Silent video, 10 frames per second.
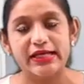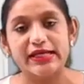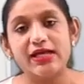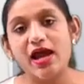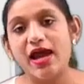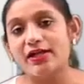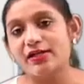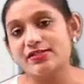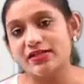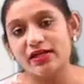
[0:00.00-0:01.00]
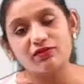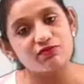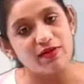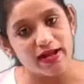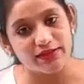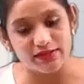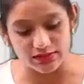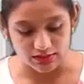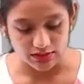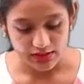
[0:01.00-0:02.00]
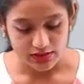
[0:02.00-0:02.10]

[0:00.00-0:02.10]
in an energetic factor.